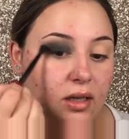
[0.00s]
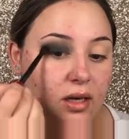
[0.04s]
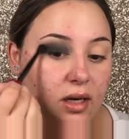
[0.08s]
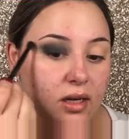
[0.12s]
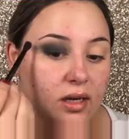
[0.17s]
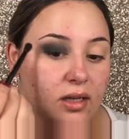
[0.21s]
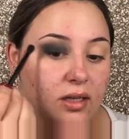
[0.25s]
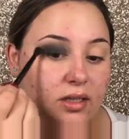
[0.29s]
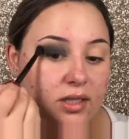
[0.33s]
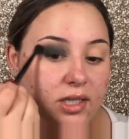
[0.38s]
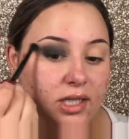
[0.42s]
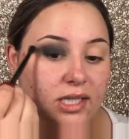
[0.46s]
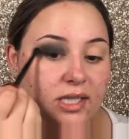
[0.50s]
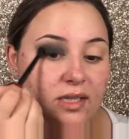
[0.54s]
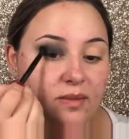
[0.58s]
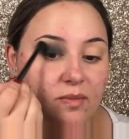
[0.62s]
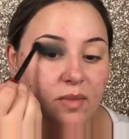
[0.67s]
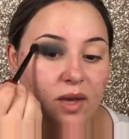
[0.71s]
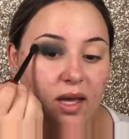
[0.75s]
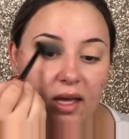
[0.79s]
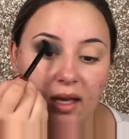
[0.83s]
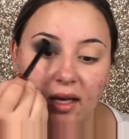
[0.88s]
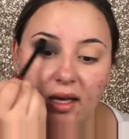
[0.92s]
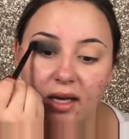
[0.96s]
Kind of just
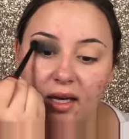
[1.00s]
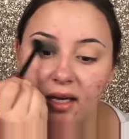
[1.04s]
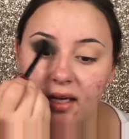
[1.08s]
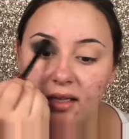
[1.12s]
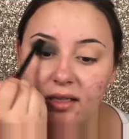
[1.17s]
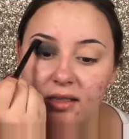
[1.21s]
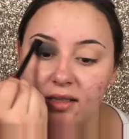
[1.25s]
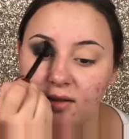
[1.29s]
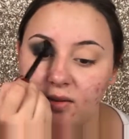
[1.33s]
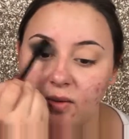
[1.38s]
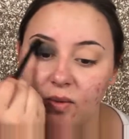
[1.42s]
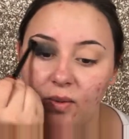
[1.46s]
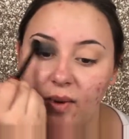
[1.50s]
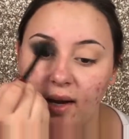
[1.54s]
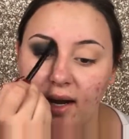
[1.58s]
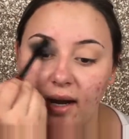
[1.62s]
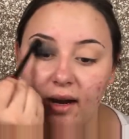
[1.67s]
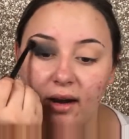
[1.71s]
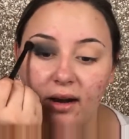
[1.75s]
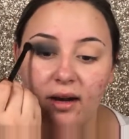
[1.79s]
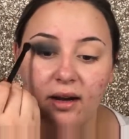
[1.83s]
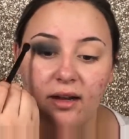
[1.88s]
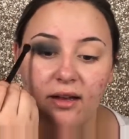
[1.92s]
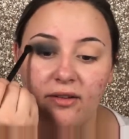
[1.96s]
make it to
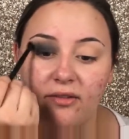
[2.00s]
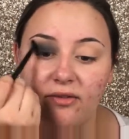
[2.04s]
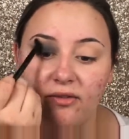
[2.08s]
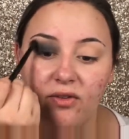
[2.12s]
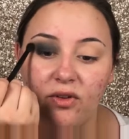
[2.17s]
where if